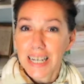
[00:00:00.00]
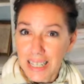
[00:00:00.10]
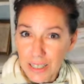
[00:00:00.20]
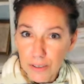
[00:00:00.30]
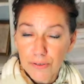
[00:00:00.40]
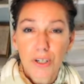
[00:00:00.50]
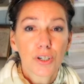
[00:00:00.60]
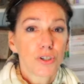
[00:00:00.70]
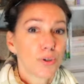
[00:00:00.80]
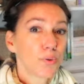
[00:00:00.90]
if
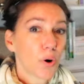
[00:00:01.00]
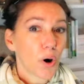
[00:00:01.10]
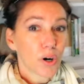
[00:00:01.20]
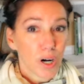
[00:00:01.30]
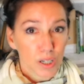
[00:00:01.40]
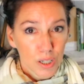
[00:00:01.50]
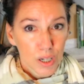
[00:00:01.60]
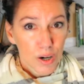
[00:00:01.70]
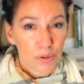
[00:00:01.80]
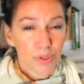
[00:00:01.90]
you are
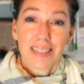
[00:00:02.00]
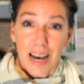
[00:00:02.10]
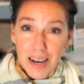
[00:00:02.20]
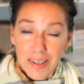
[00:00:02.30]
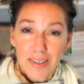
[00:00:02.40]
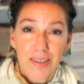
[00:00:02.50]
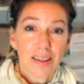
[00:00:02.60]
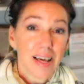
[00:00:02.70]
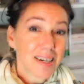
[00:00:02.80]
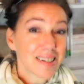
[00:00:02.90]
alone. Yes,
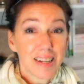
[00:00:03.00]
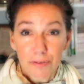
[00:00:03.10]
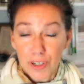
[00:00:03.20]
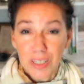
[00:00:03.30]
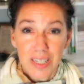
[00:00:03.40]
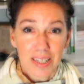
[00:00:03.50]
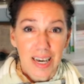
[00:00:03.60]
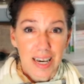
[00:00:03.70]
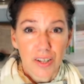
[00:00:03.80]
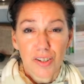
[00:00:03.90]
that is definitely the
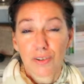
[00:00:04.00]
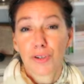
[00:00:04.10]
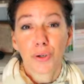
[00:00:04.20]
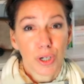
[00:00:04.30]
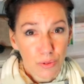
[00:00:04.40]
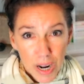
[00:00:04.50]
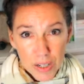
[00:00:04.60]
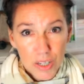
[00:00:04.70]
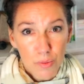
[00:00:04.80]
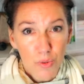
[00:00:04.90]
case if you're
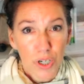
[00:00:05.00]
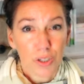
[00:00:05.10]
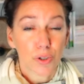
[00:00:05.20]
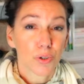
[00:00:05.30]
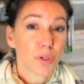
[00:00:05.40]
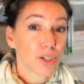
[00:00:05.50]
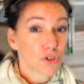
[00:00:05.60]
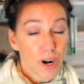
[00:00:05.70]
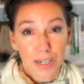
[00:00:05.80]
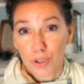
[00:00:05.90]
around someone who is
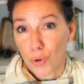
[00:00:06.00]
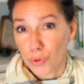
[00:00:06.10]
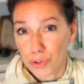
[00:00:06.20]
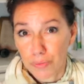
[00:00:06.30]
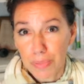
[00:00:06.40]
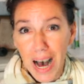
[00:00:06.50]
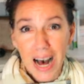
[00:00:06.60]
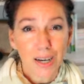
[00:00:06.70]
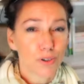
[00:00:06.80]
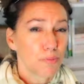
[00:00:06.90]
trying to hold you
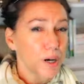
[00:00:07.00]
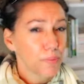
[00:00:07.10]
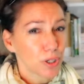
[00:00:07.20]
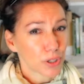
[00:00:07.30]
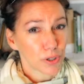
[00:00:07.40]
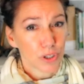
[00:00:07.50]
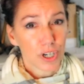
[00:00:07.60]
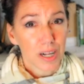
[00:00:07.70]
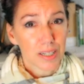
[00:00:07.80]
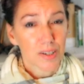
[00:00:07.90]
back, who might be a little
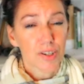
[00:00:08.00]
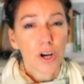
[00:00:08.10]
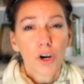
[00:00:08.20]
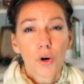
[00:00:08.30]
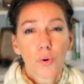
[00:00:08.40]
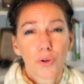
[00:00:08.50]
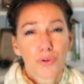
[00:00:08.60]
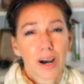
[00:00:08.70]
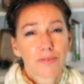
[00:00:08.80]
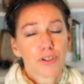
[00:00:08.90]
jealous, or
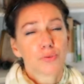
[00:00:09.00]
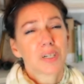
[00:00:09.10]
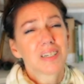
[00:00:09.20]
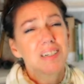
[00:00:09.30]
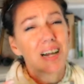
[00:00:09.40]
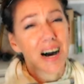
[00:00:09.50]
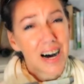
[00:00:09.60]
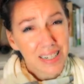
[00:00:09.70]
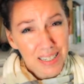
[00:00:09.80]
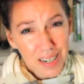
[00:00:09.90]
you have to do a lot